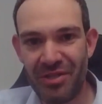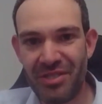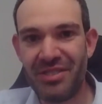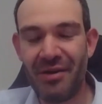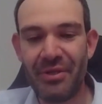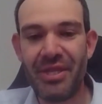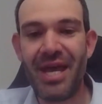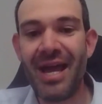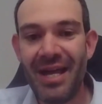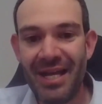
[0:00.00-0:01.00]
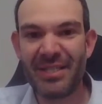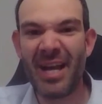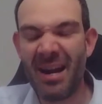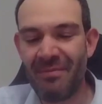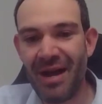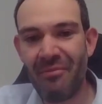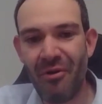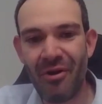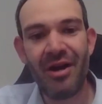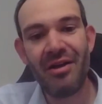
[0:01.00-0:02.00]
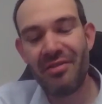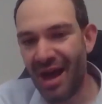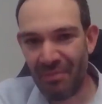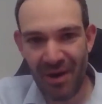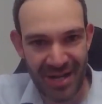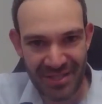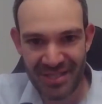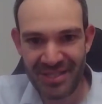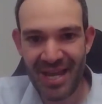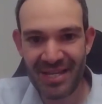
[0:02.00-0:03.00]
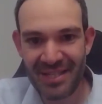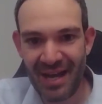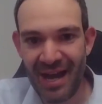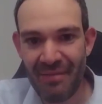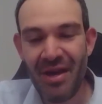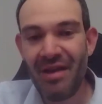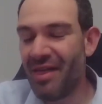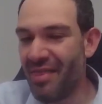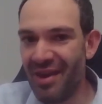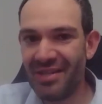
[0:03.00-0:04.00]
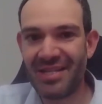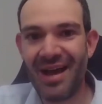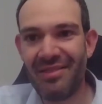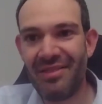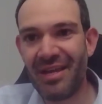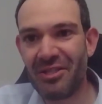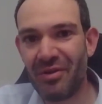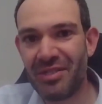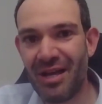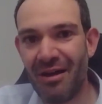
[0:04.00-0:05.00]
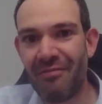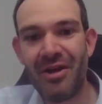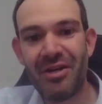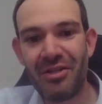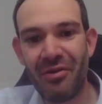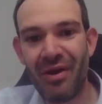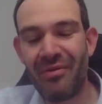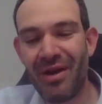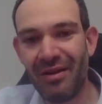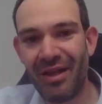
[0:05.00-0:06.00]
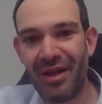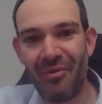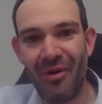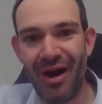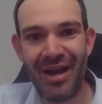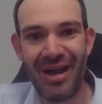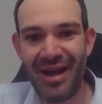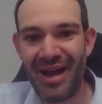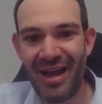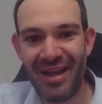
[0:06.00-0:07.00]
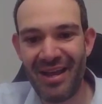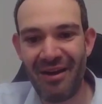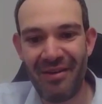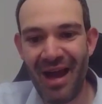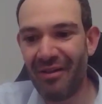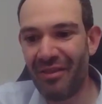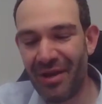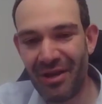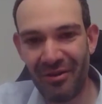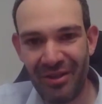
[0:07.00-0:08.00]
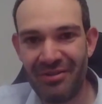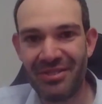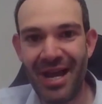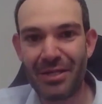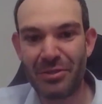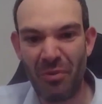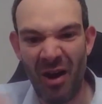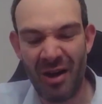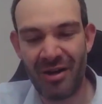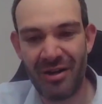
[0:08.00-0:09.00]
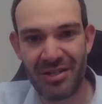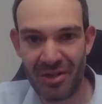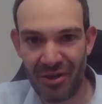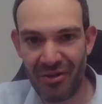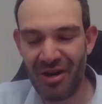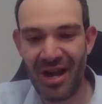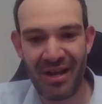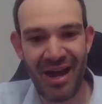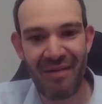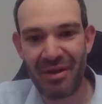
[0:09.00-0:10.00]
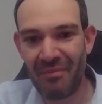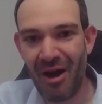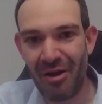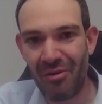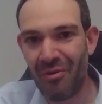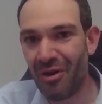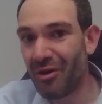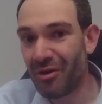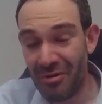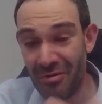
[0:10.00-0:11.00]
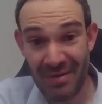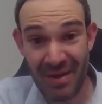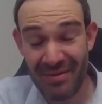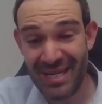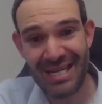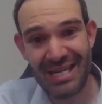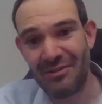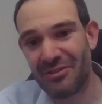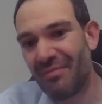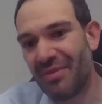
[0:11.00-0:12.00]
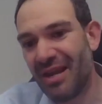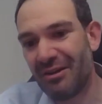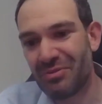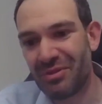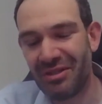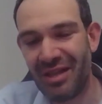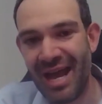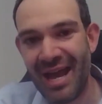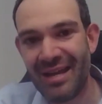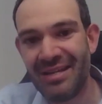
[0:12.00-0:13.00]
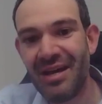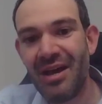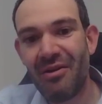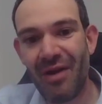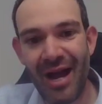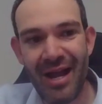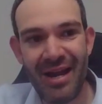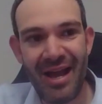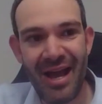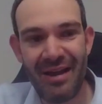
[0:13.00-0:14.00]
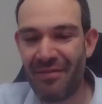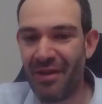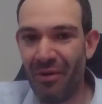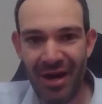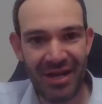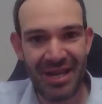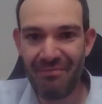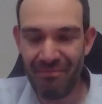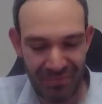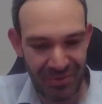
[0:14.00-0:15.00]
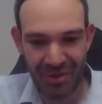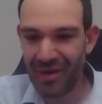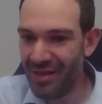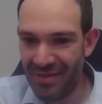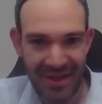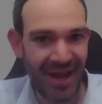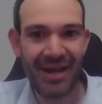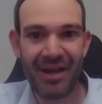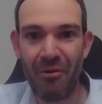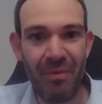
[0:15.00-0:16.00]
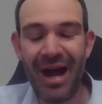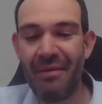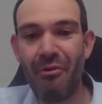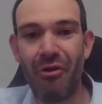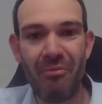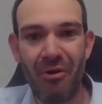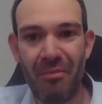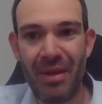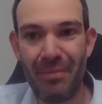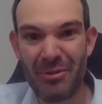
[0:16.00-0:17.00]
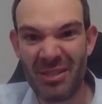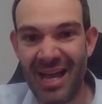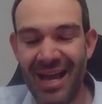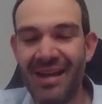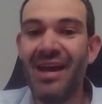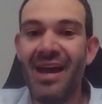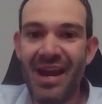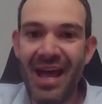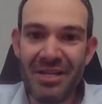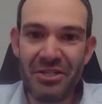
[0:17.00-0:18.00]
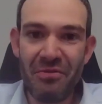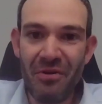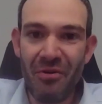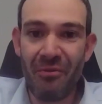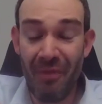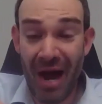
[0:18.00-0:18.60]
And once it's done with that, it's got to buy more. That process takes time. And then it's got to think to itself, do we really want to, now that we can only use X water, does our current economic model work, or do we maybe need to do something else with the land? Right. And if they want to keep doing it, they got to go buy more and more people's land. And as you